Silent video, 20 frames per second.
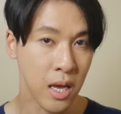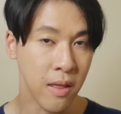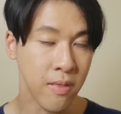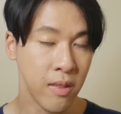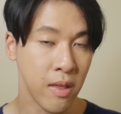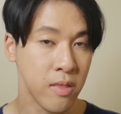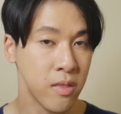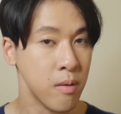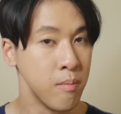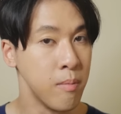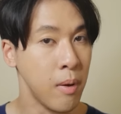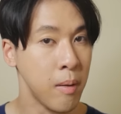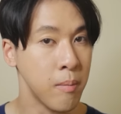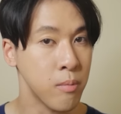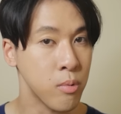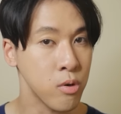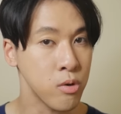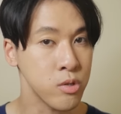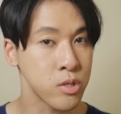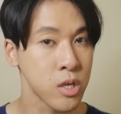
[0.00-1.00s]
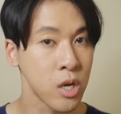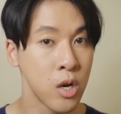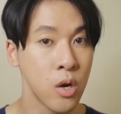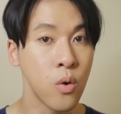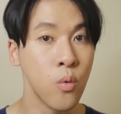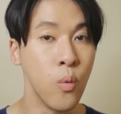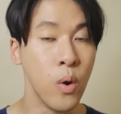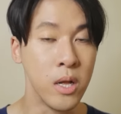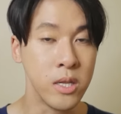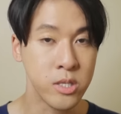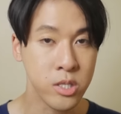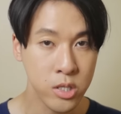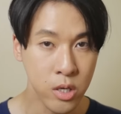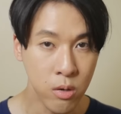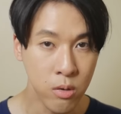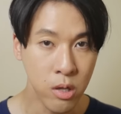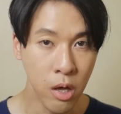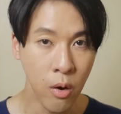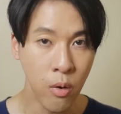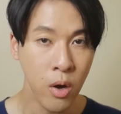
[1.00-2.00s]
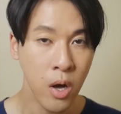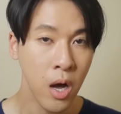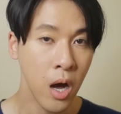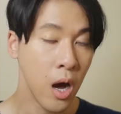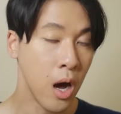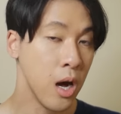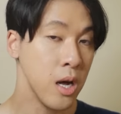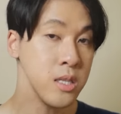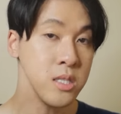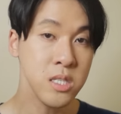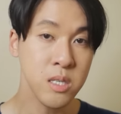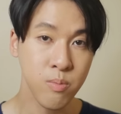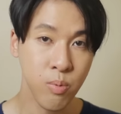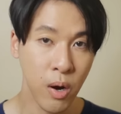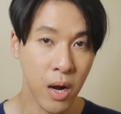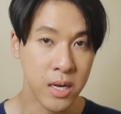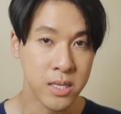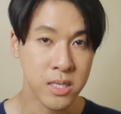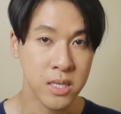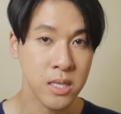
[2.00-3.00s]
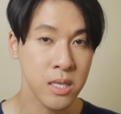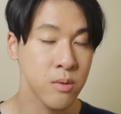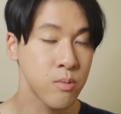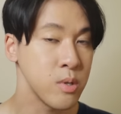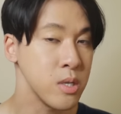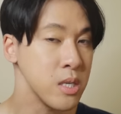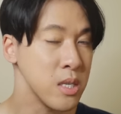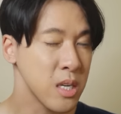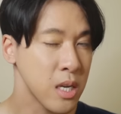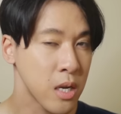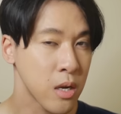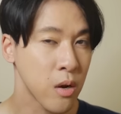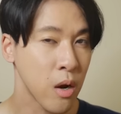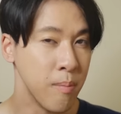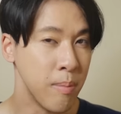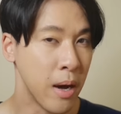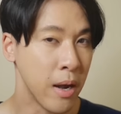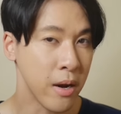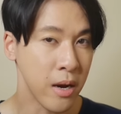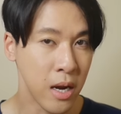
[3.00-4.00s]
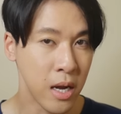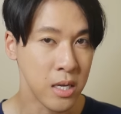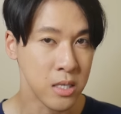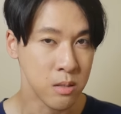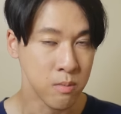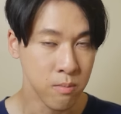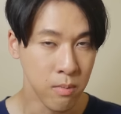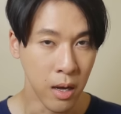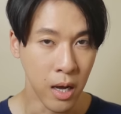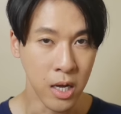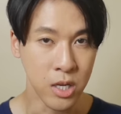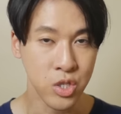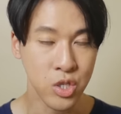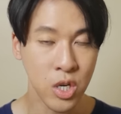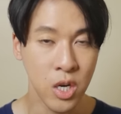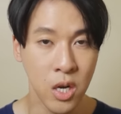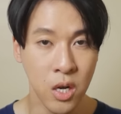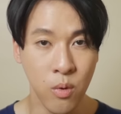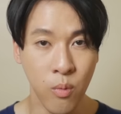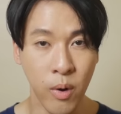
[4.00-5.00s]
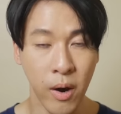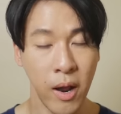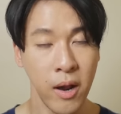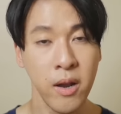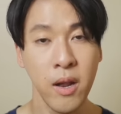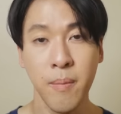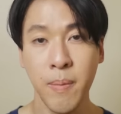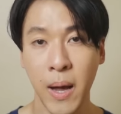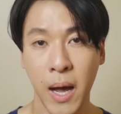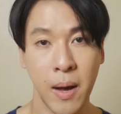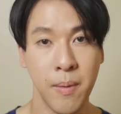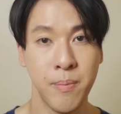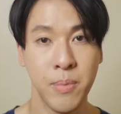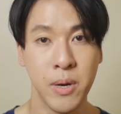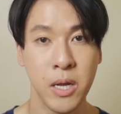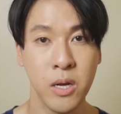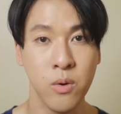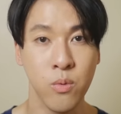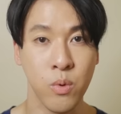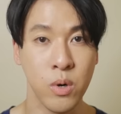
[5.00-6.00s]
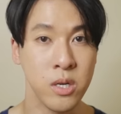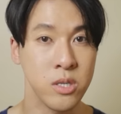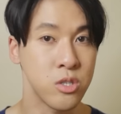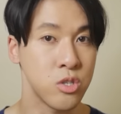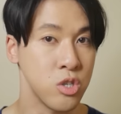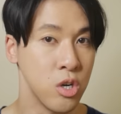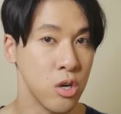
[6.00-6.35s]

and then the members went solo, unsurprisingly, we didn't hear about it as much. What ended up happening was